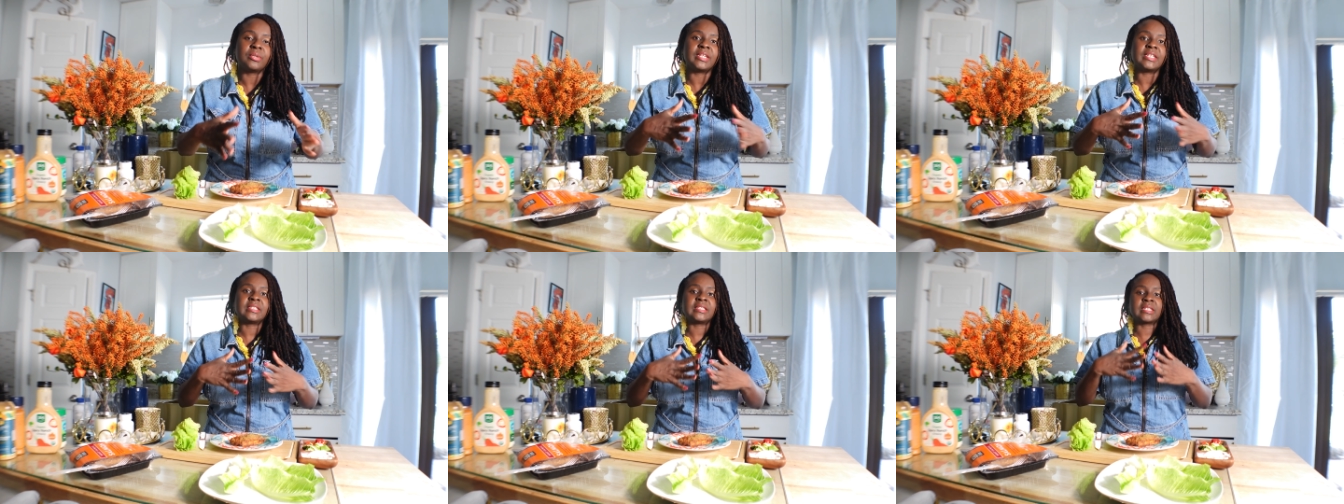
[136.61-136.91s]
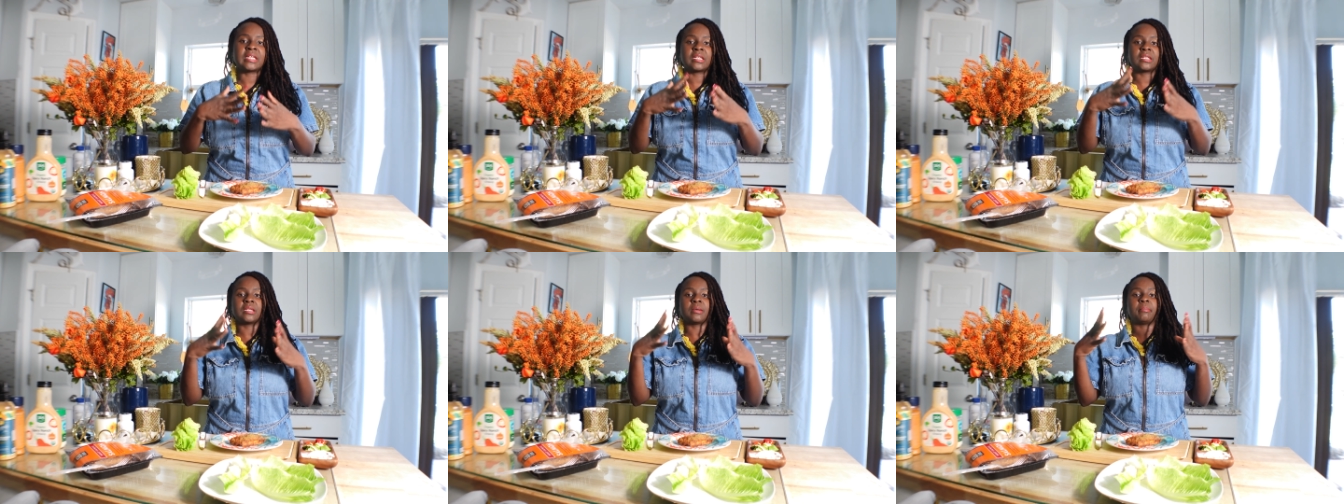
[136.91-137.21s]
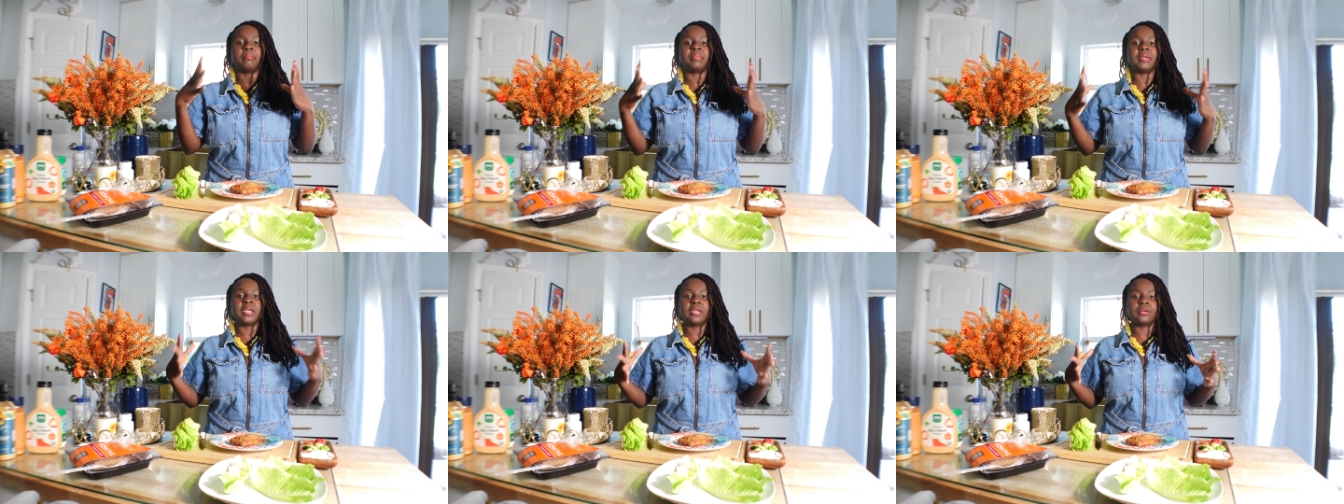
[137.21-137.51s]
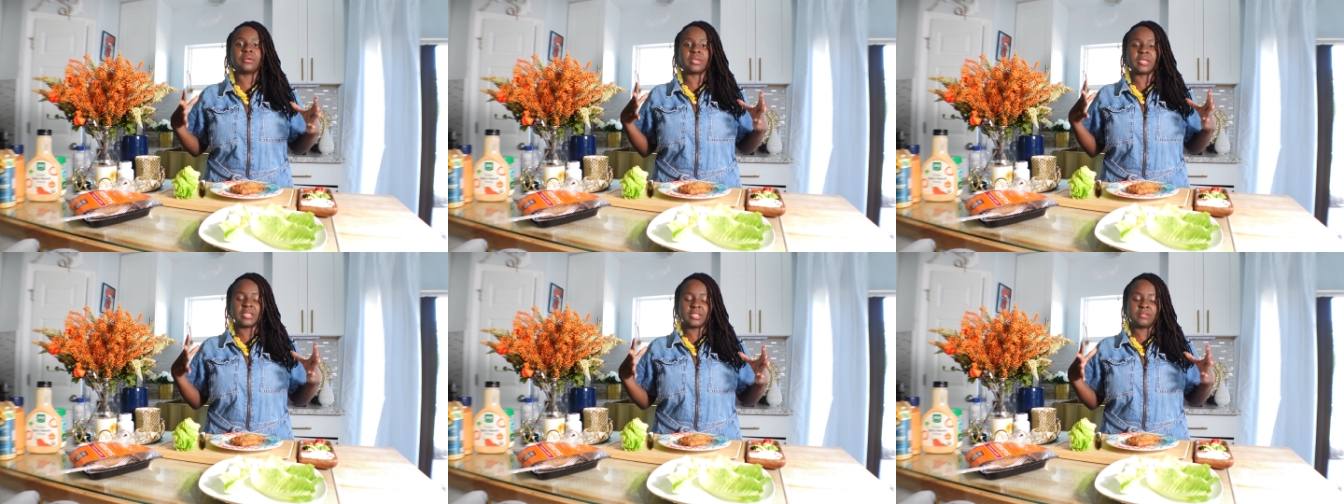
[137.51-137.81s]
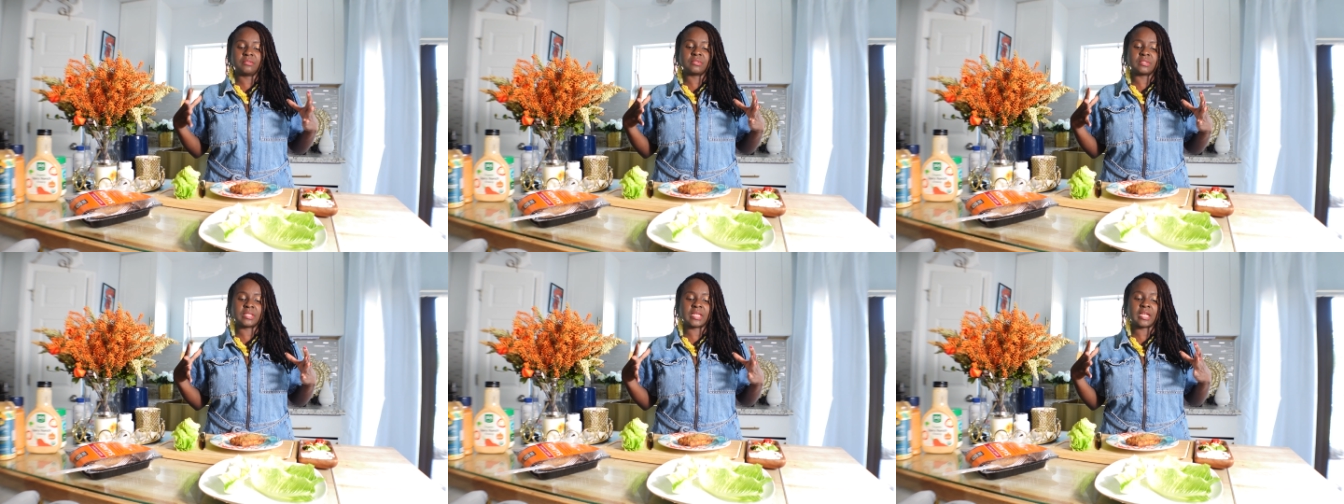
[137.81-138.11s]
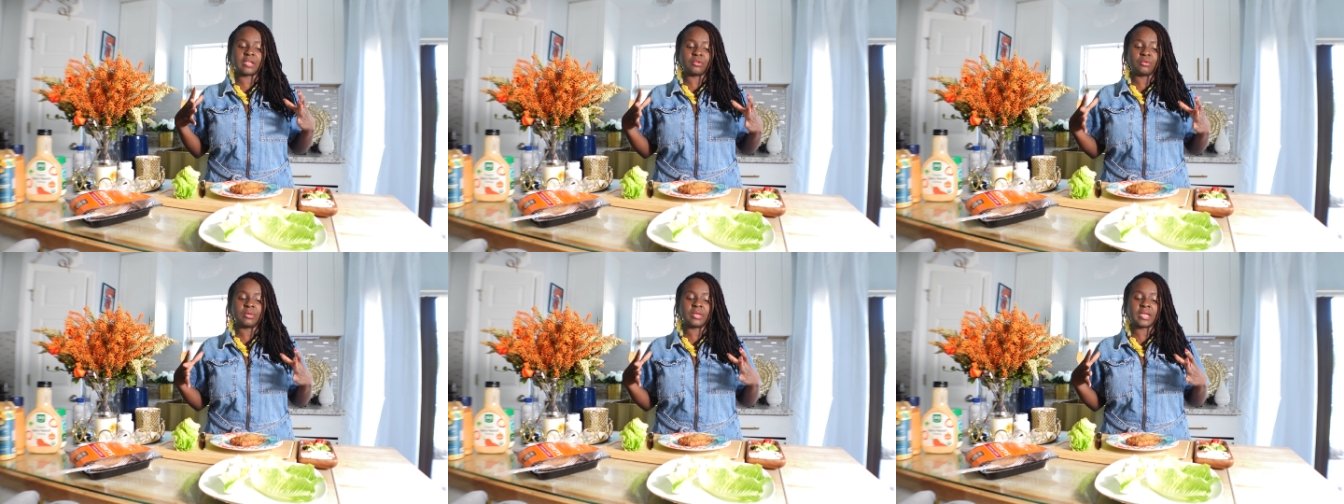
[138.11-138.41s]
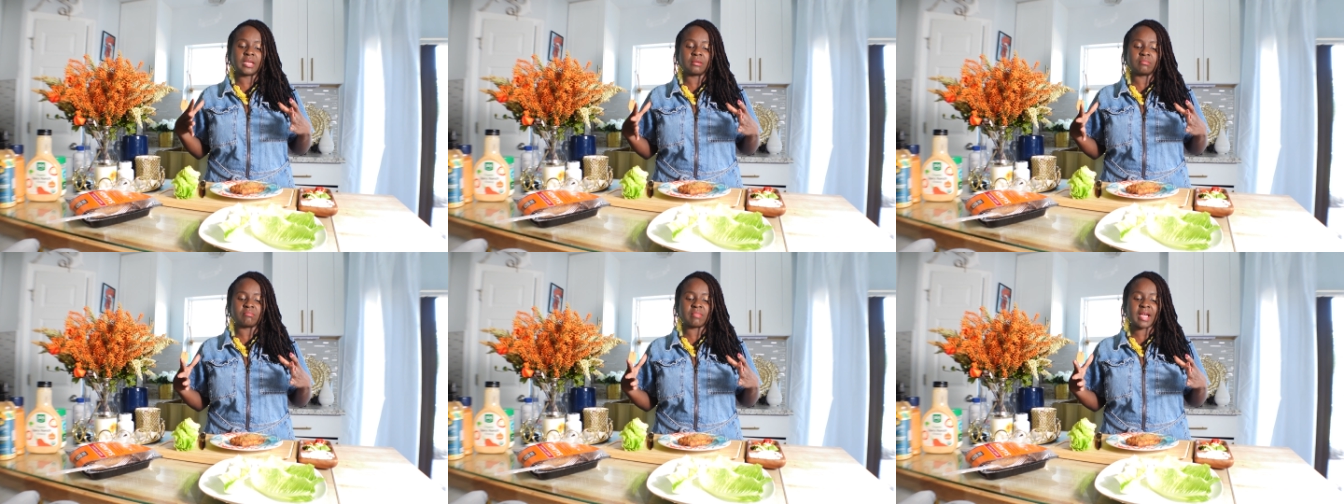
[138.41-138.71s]
they sell the bigger leaves that you
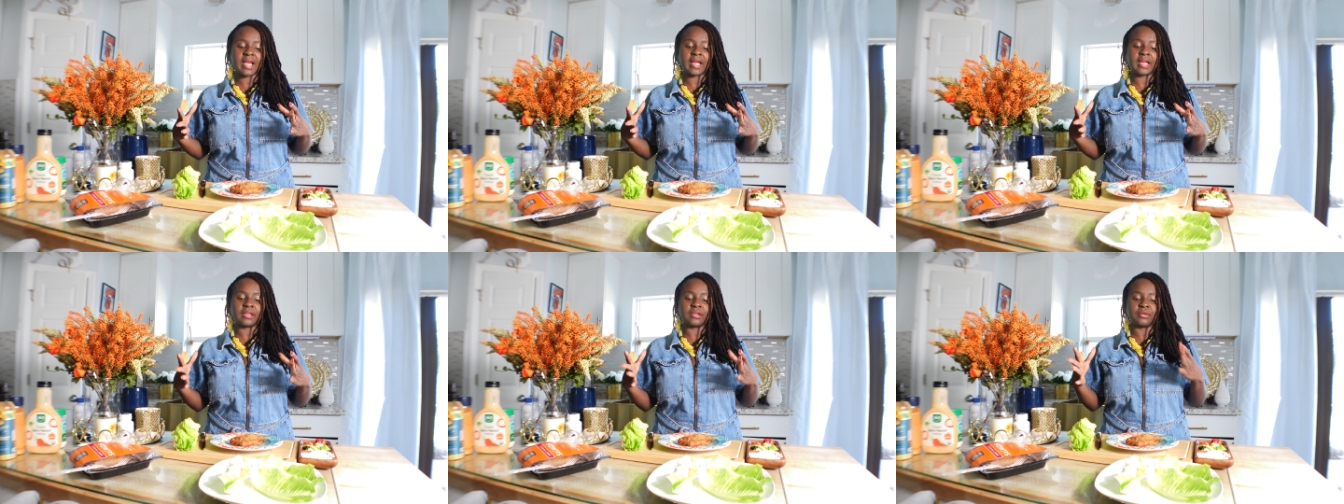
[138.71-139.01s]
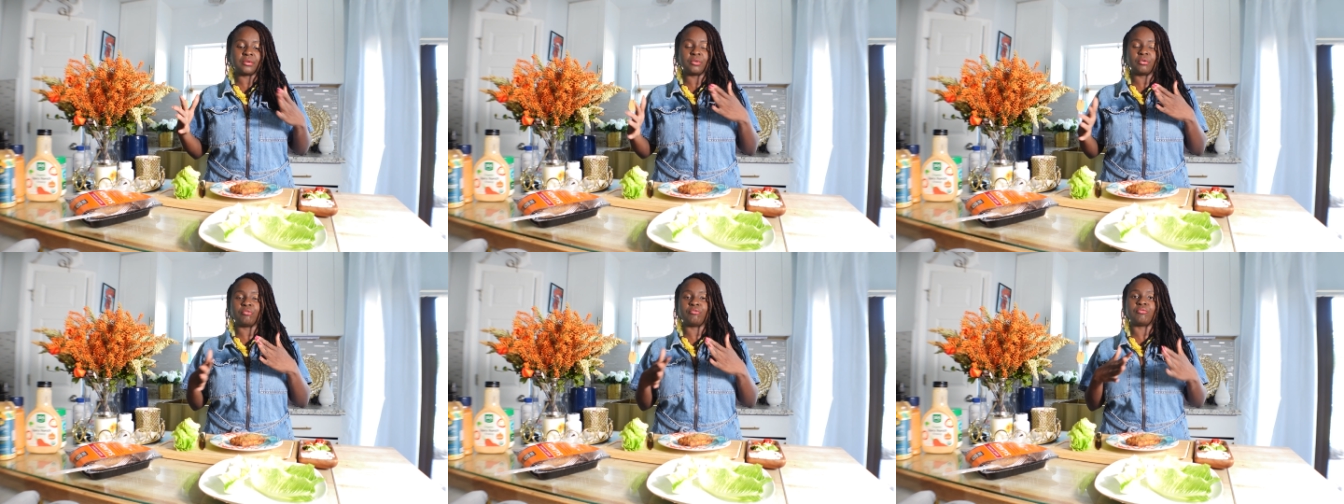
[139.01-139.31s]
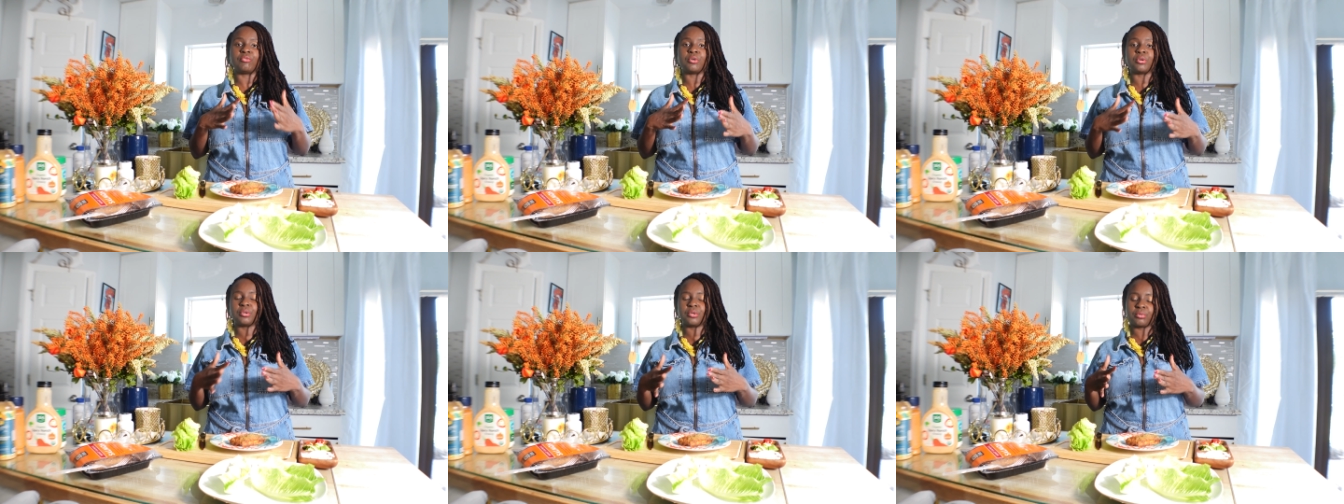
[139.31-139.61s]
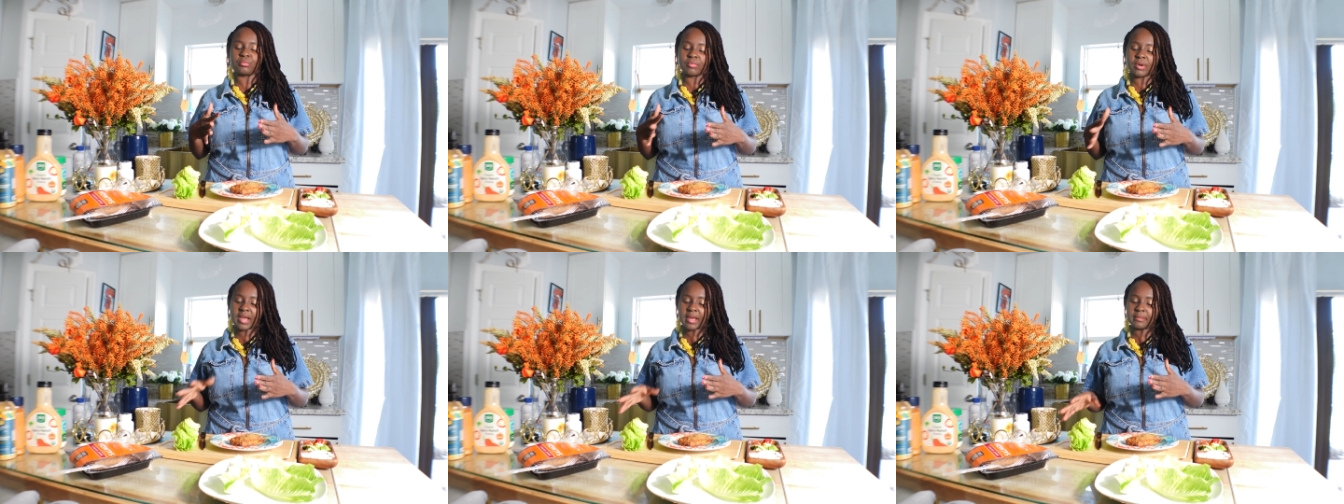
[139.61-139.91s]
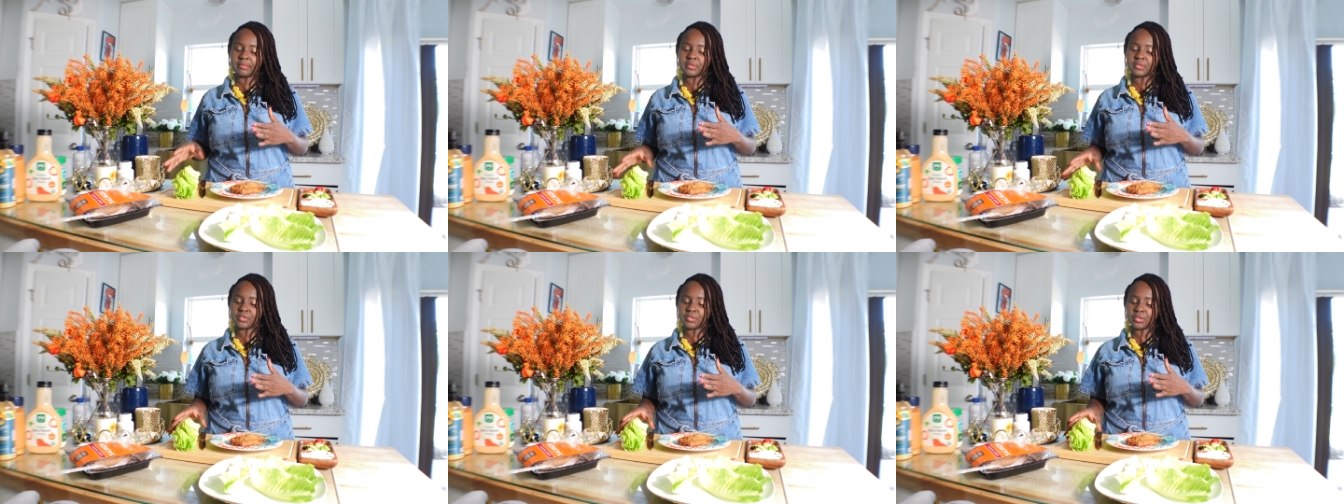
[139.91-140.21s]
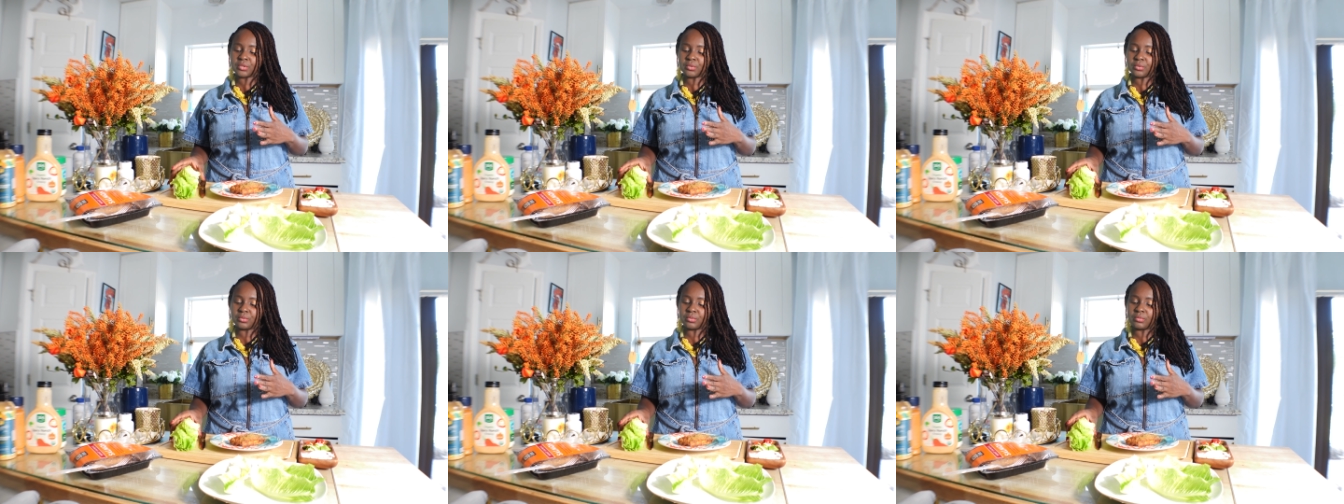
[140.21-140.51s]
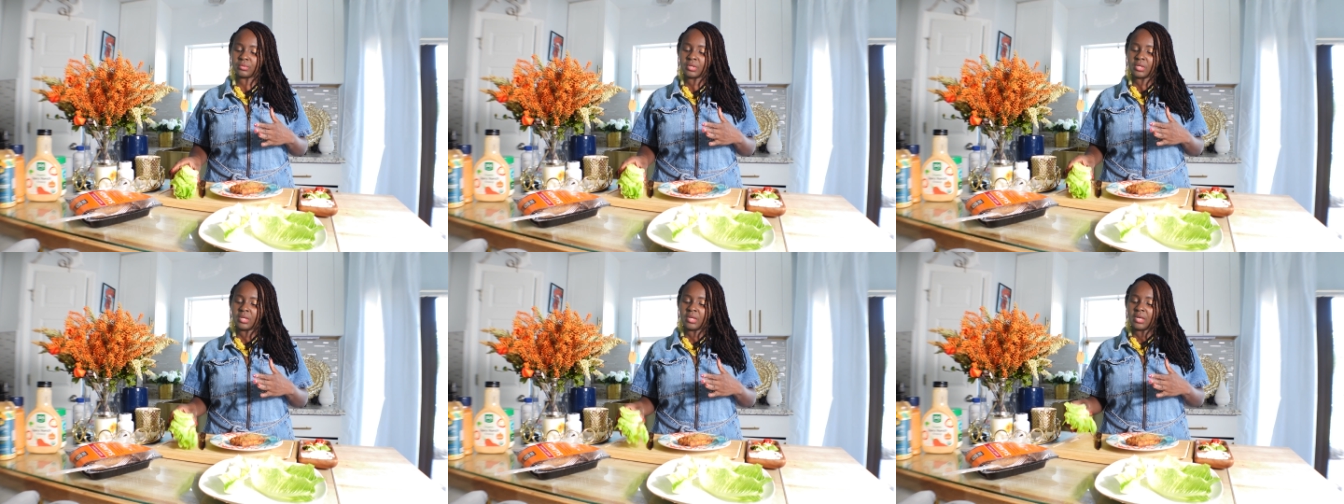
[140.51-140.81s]
can buy, you know, for your wraps.
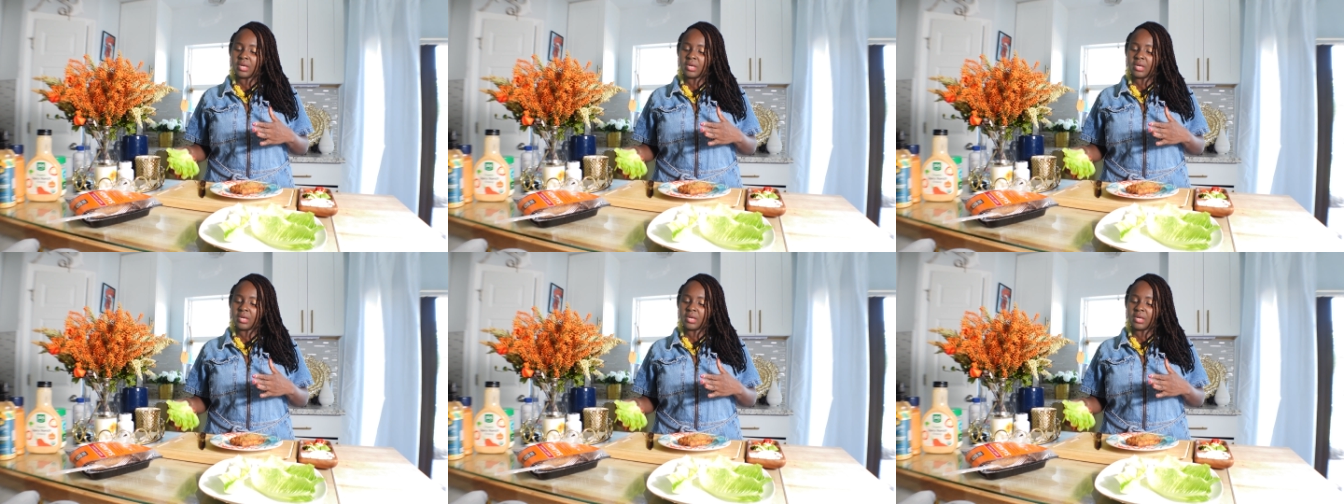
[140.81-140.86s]
So,